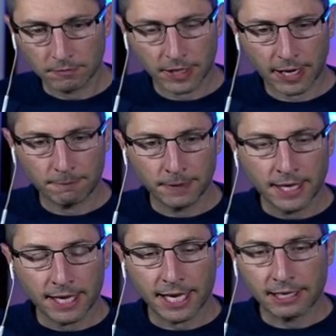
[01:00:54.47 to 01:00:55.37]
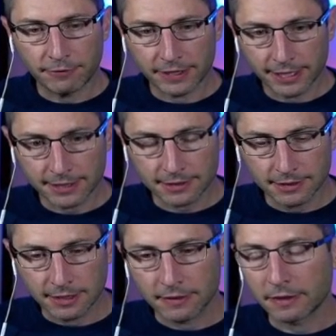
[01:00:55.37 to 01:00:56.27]
Okay, and if it is,
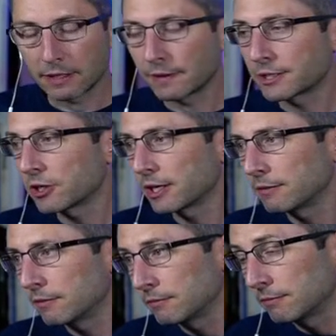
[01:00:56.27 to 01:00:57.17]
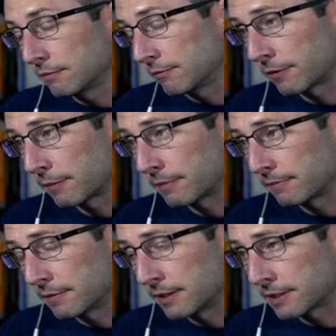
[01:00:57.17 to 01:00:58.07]
then the electron
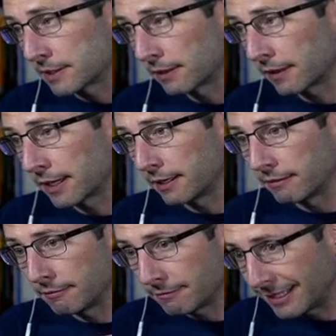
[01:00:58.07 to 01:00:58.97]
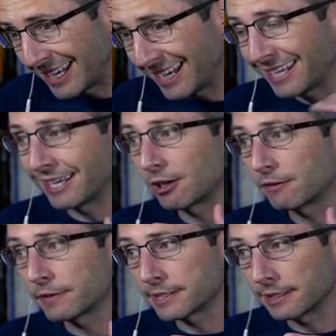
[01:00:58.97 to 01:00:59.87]
from the sunlight kicking it
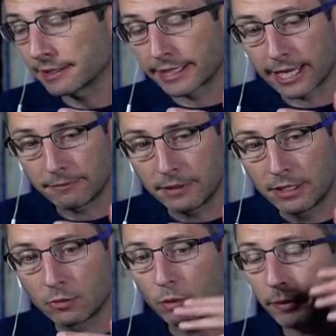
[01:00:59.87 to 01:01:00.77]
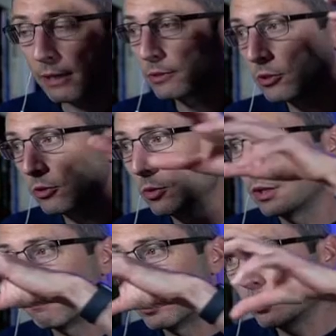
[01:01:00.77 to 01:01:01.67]
off of the silicon atom will be able to
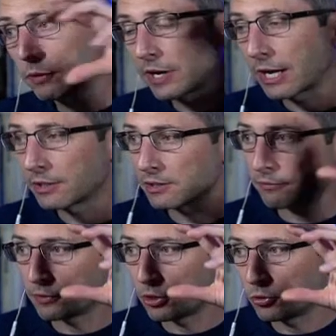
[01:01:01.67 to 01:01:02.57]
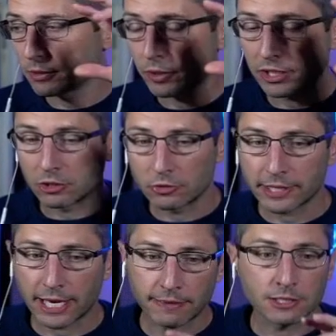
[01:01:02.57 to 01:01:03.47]
move around and diffuse, and we can use
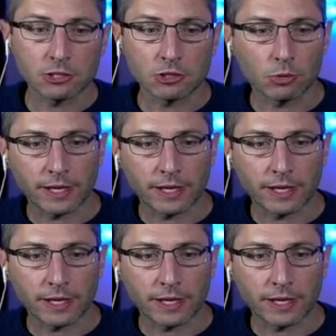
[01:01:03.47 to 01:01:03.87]
that then to do